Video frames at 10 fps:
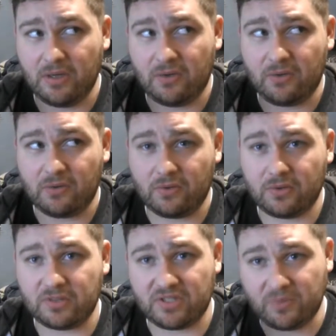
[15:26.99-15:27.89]
or
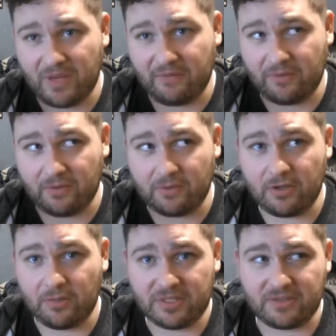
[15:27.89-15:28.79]
just wait for Go
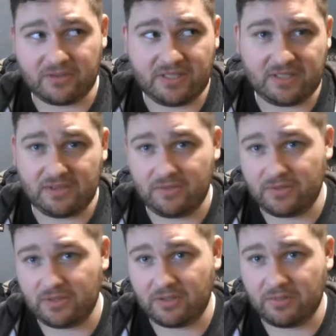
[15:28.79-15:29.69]
Buster Season 2 to
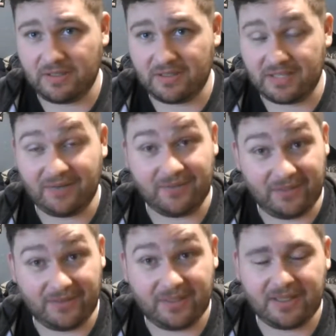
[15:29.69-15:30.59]
show up, because I
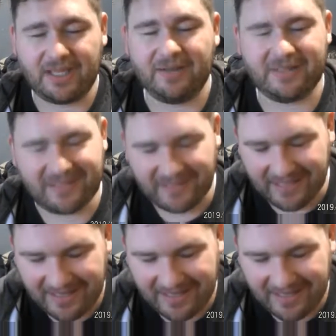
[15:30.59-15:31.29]
really... sorry.